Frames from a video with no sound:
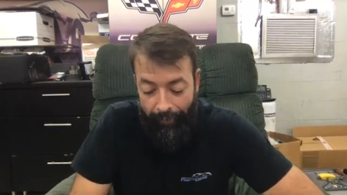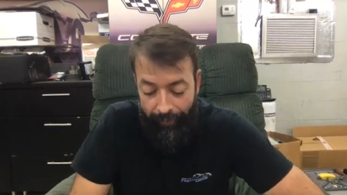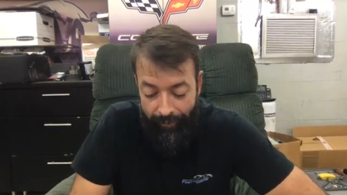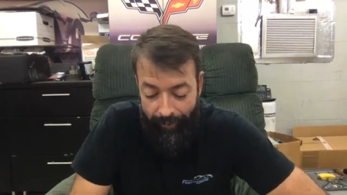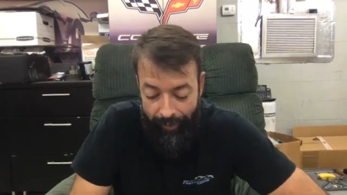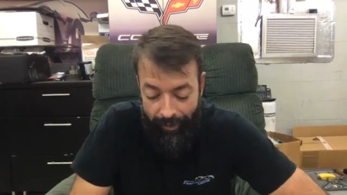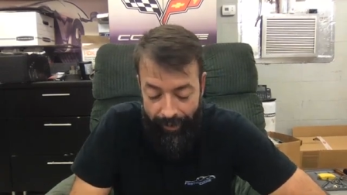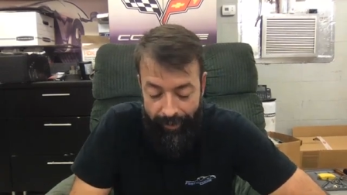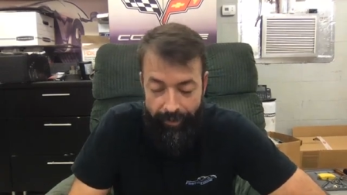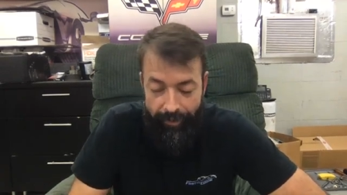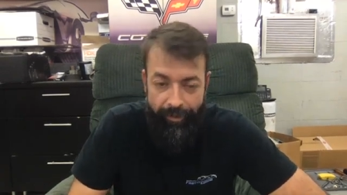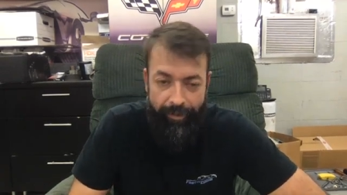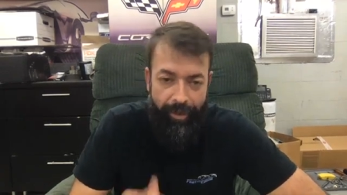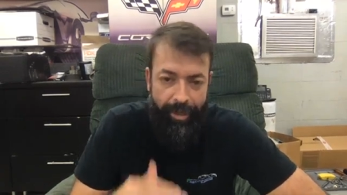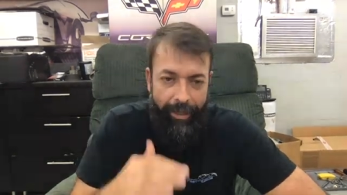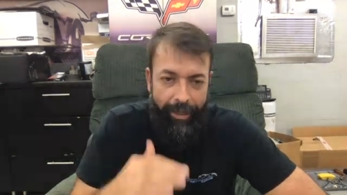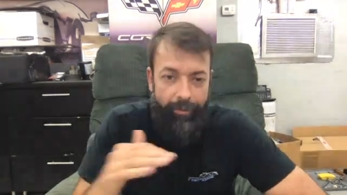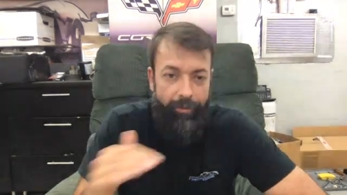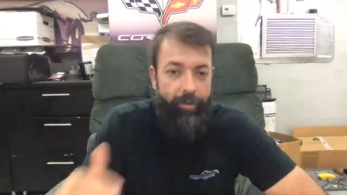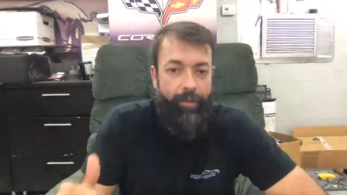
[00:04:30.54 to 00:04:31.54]
this is
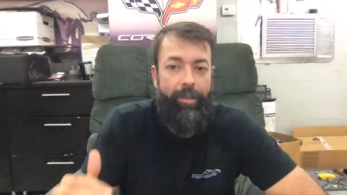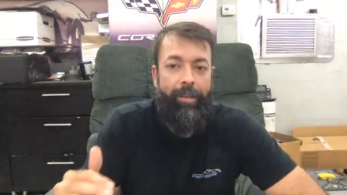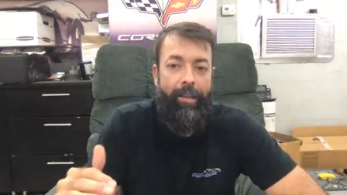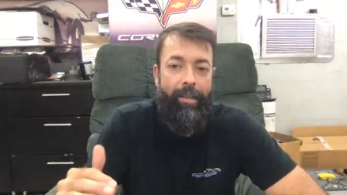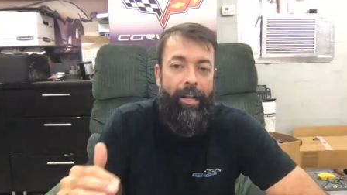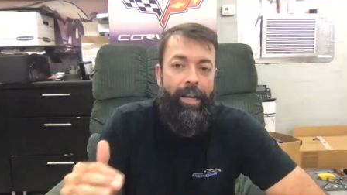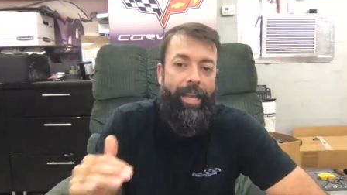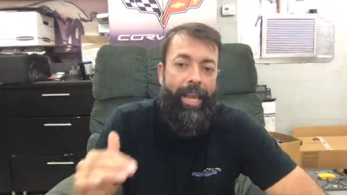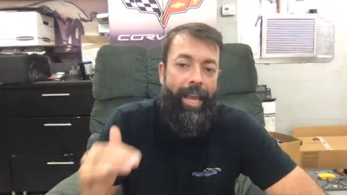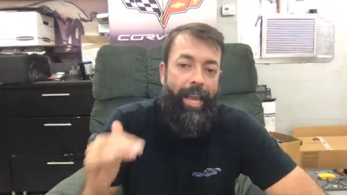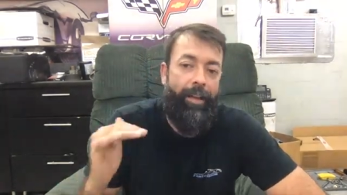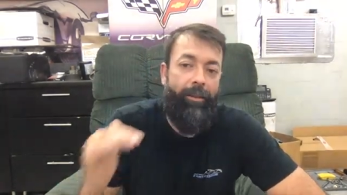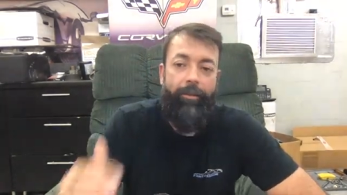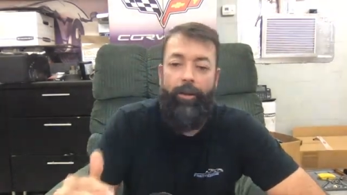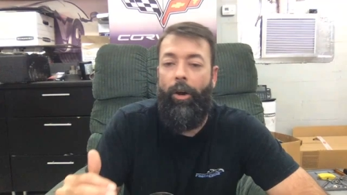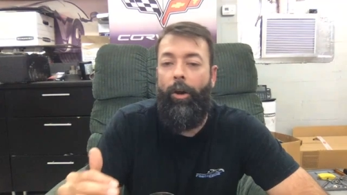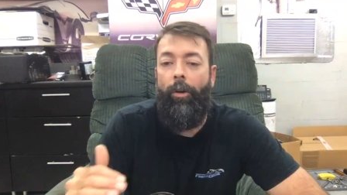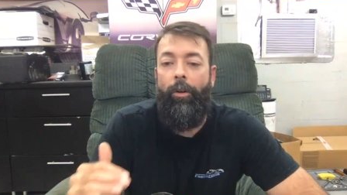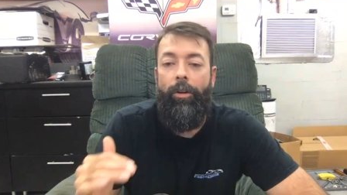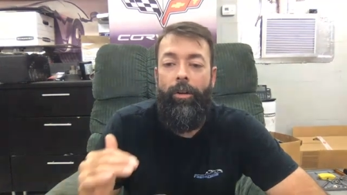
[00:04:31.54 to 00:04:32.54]
like again
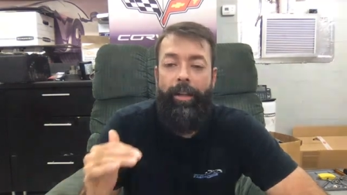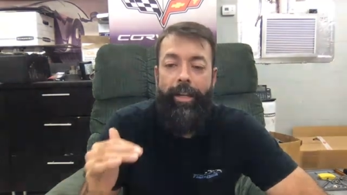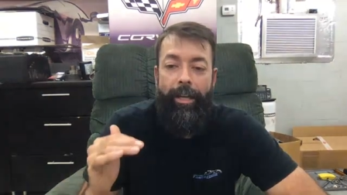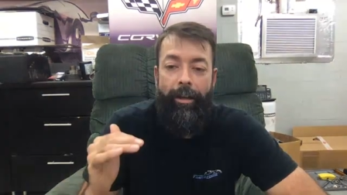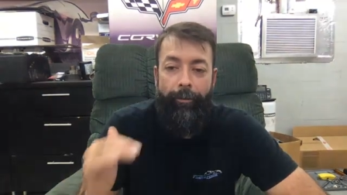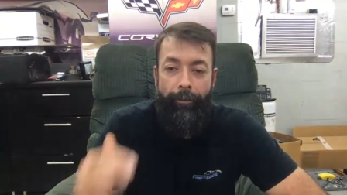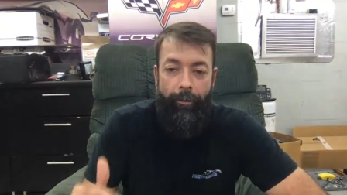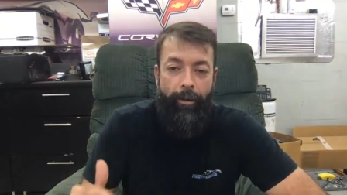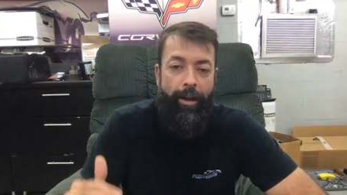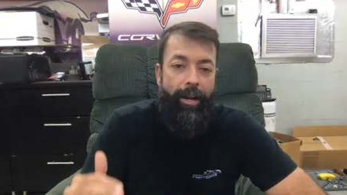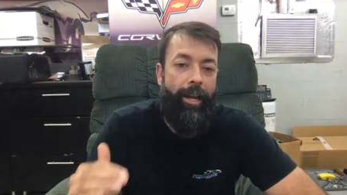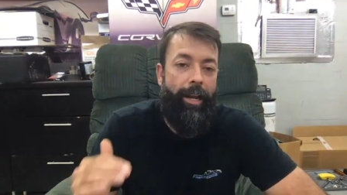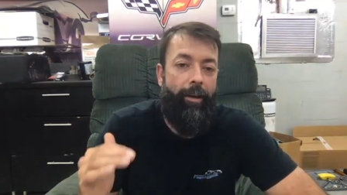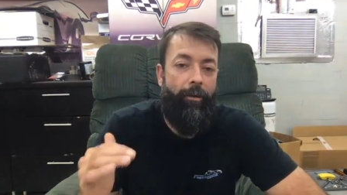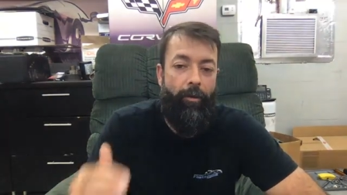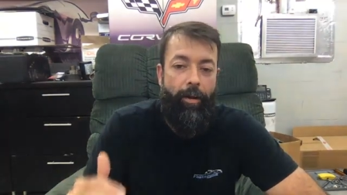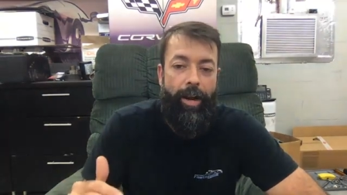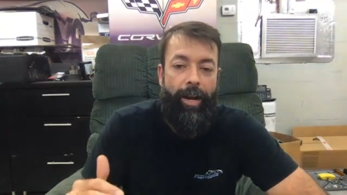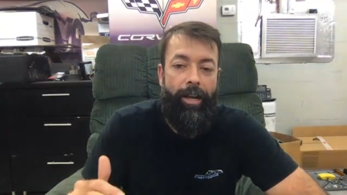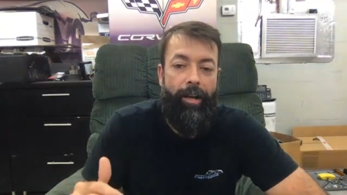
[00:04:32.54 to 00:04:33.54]
totally freaking
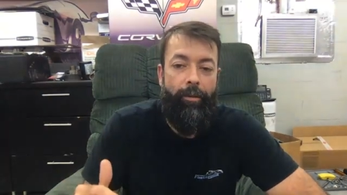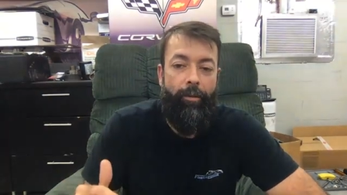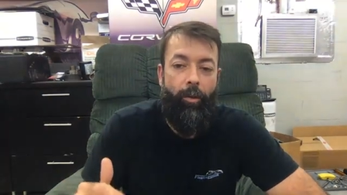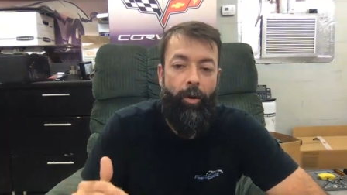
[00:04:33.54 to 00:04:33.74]
random.